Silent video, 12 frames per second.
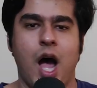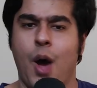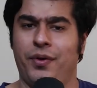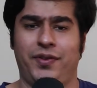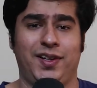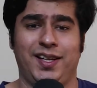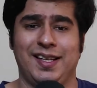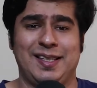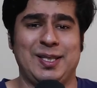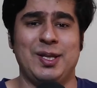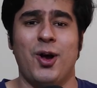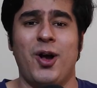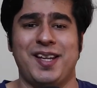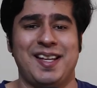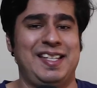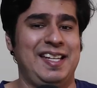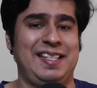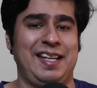However, it's not
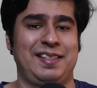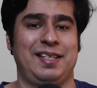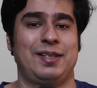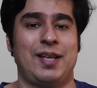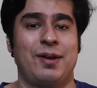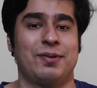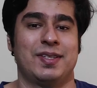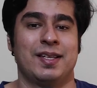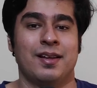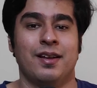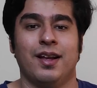as easy as it sounds.